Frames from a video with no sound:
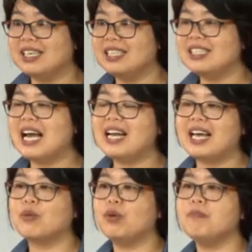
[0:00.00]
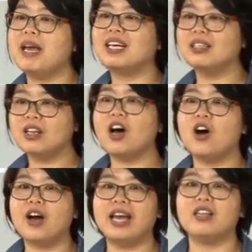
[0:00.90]
It's not like we make a
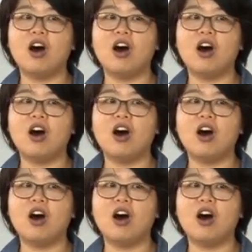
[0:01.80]
law and